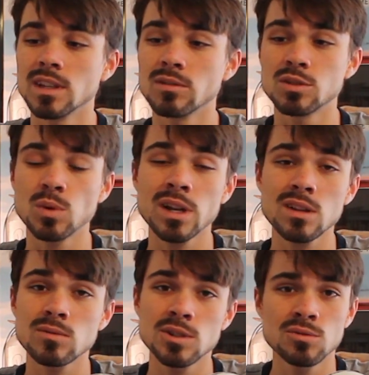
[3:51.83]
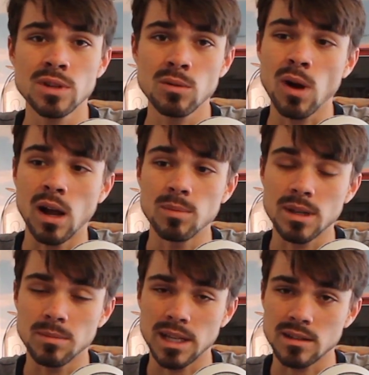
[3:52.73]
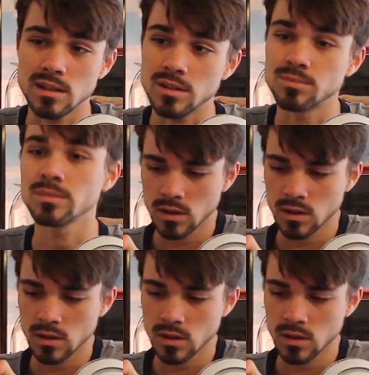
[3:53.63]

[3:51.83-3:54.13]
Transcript: Which, what else would you really want a piggy bank to do?